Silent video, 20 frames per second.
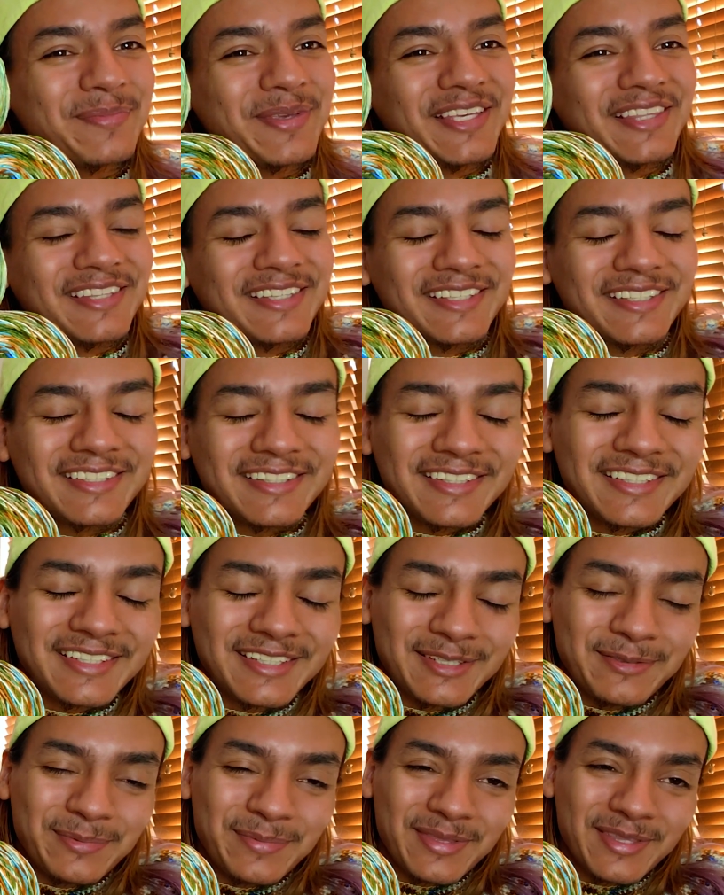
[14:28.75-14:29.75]
be in
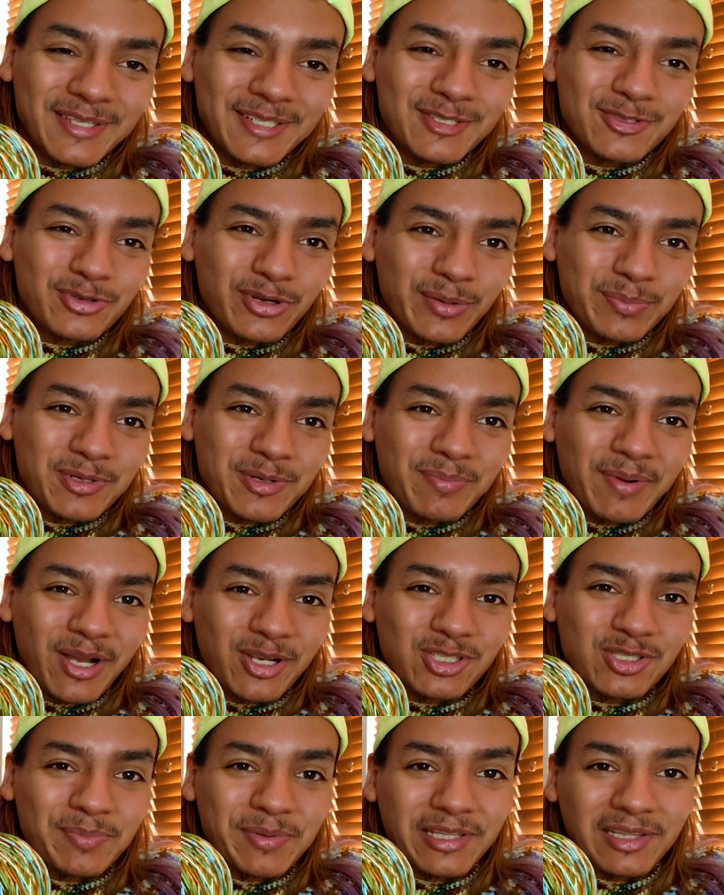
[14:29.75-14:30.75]
the description
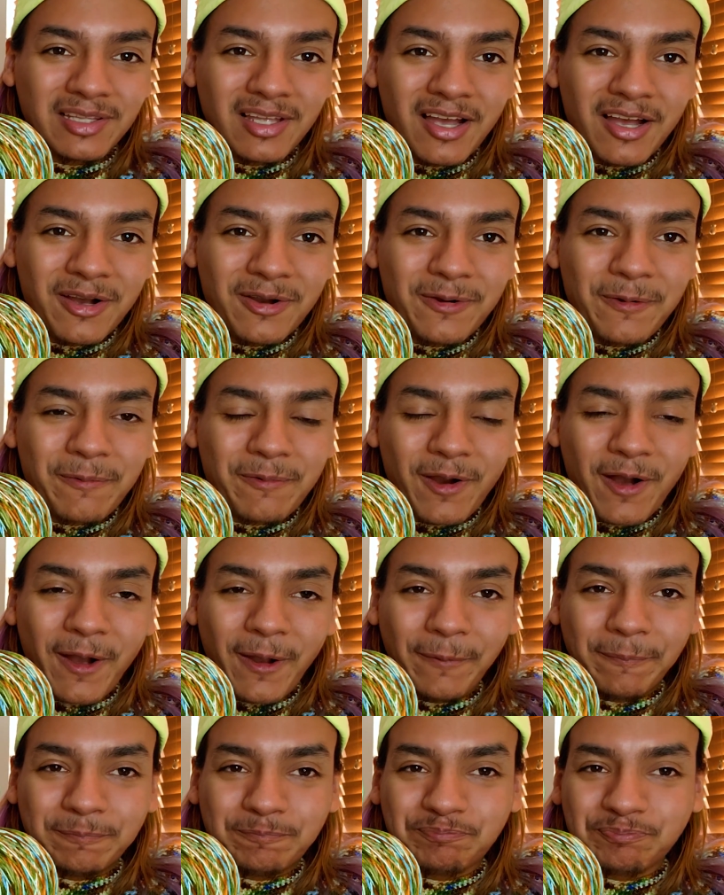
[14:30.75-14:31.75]
box
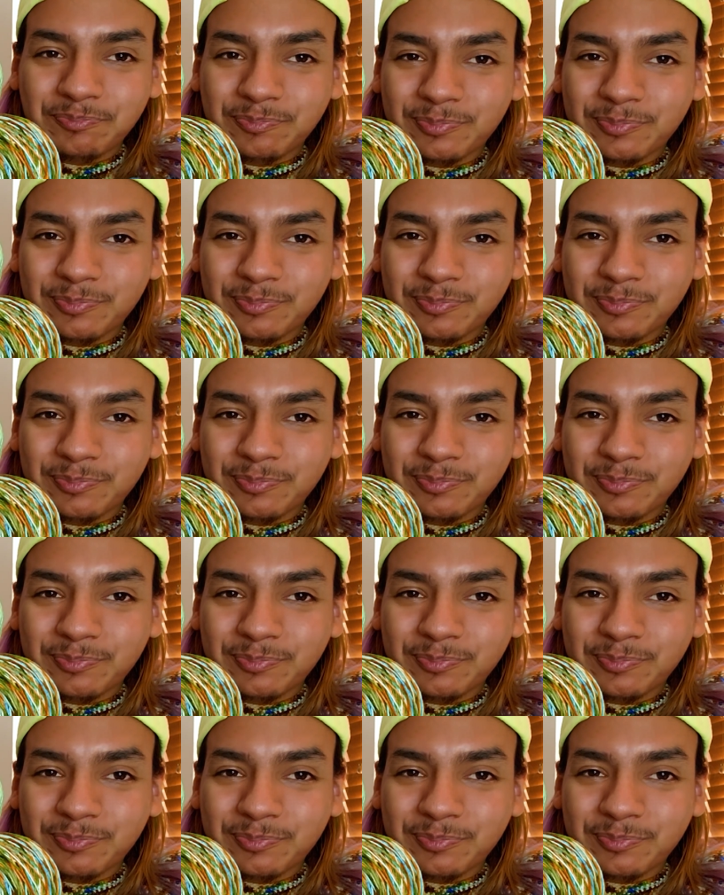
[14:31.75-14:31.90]
below.